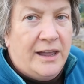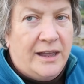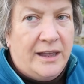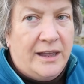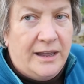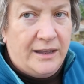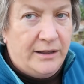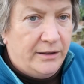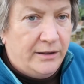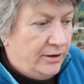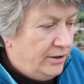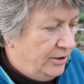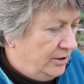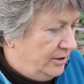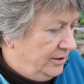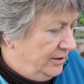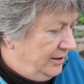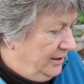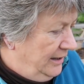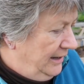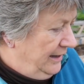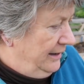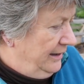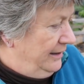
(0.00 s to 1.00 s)

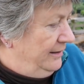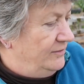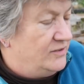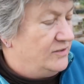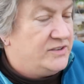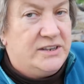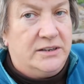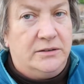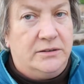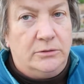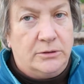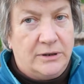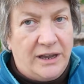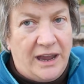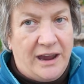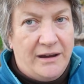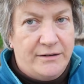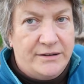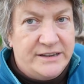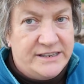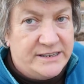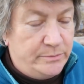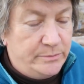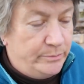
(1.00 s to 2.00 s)
and
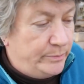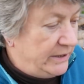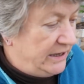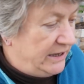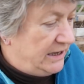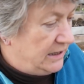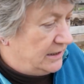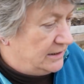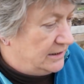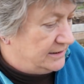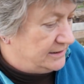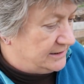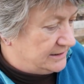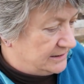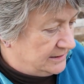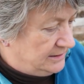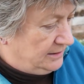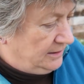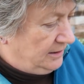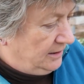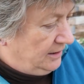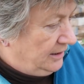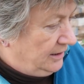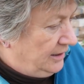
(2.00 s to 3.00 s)
carrots and beets,
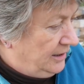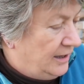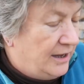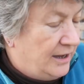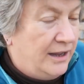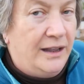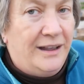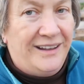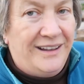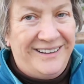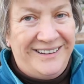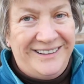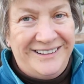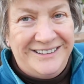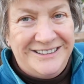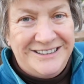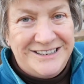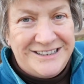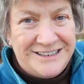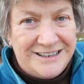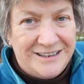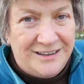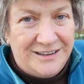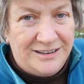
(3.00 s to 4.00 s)

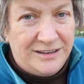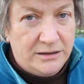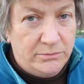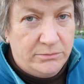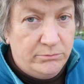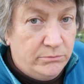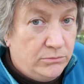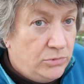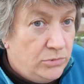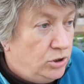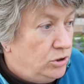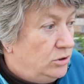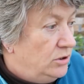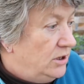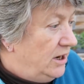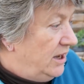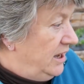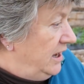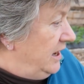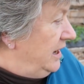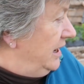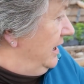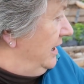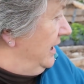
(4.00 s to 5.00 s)
and the
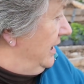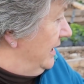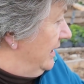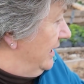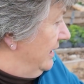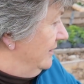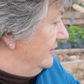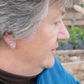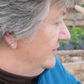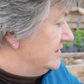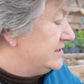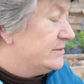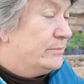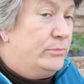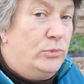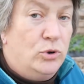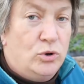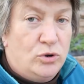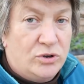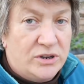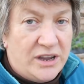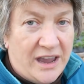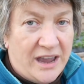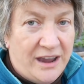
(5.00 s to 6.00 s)
mooli, and
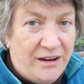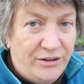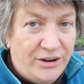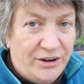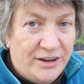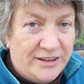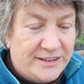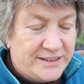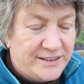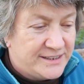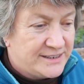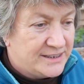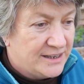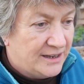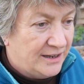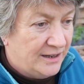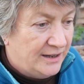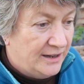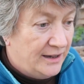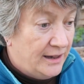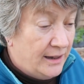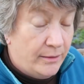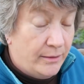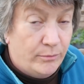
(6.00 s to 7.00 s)
more carrots,
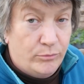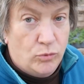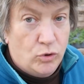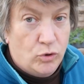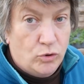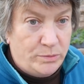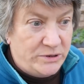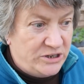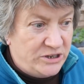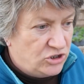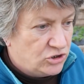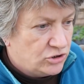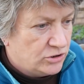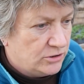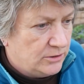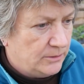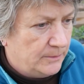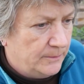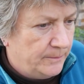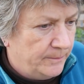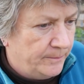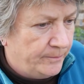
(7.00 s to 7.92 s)
more beetroot.